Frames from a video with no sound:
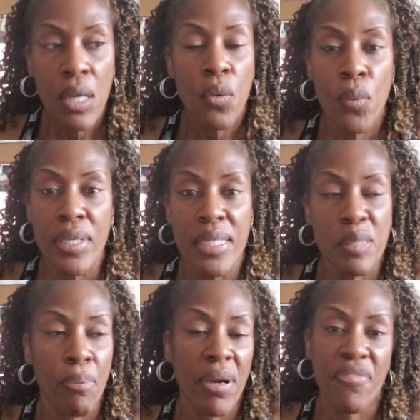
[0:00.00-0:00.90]
We need
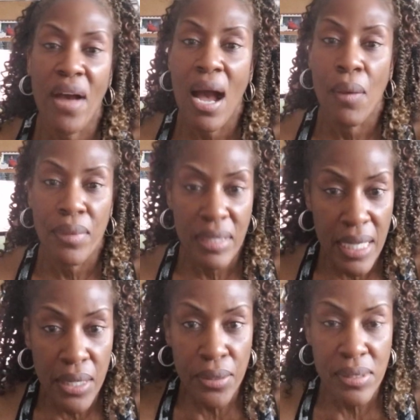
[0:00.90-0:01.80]
to pray for our
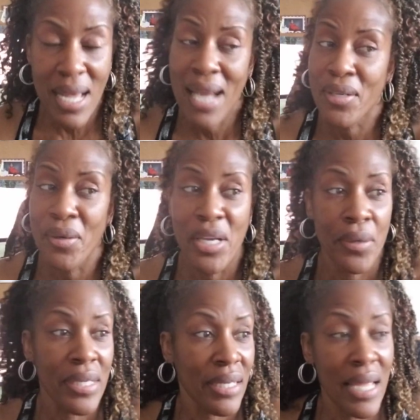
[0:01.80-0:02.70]
leaders. I know here
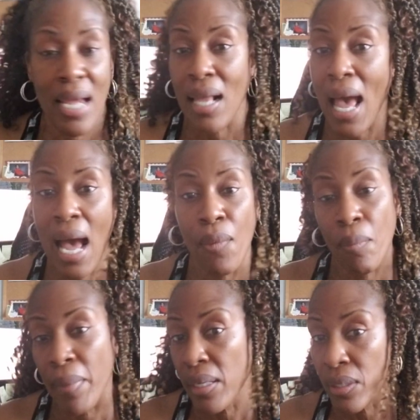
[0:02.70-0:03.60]
in Atlanta, our
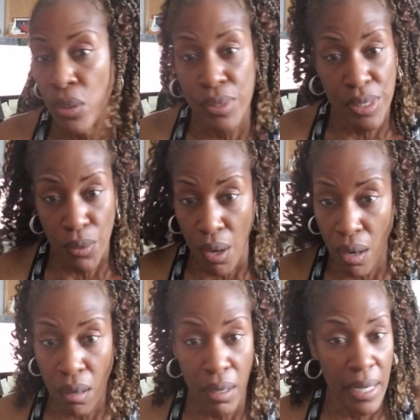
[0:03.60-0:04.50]
mayor going so
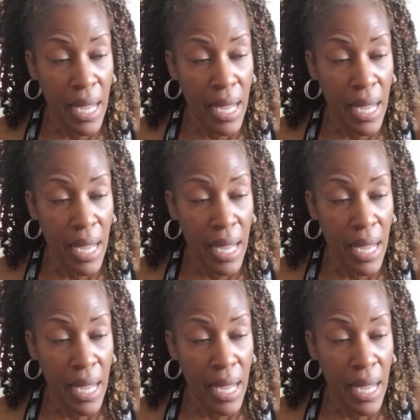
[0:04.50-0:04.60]
hard.